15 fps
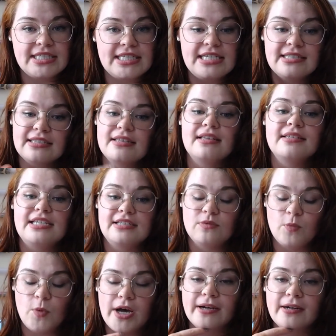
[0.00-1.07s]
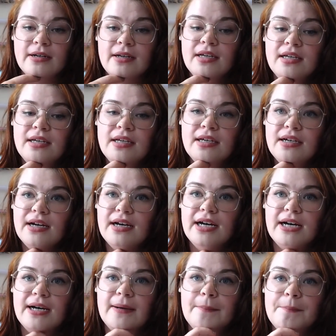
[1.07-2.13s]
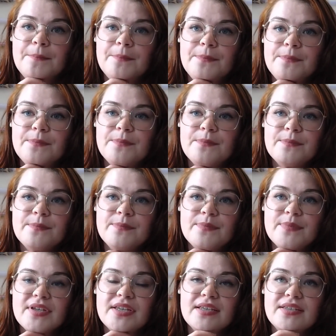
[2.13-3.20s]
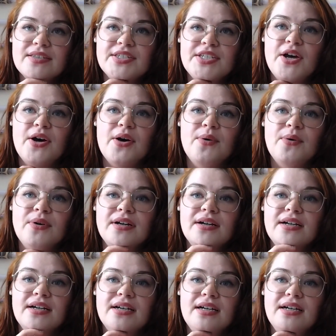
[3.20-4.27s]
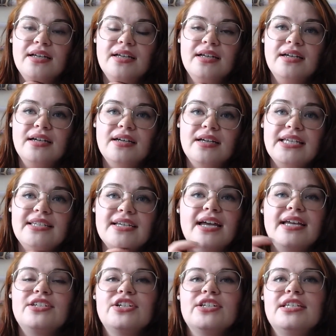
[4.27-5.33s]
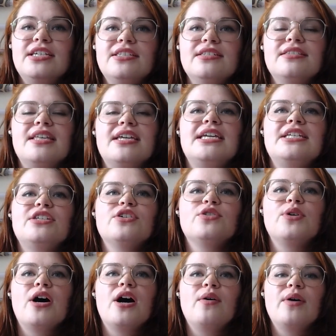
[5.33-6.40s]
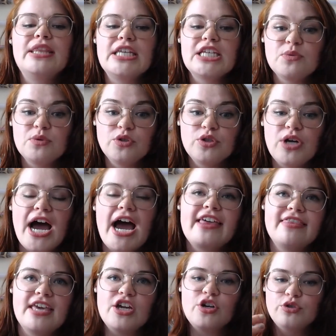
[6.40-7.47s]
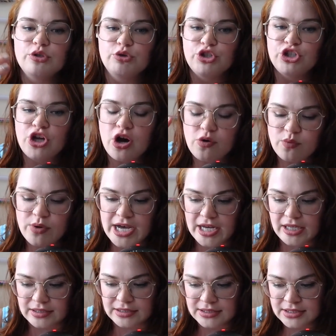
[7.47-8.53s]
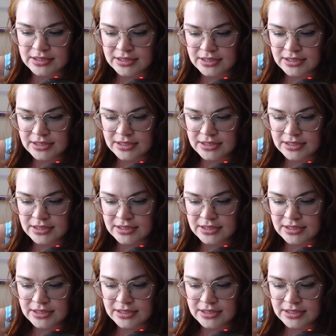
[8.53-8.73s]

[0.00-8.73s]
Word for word: this season than season one. Um, so it it just needs they need to grow, and this one I think grew so well,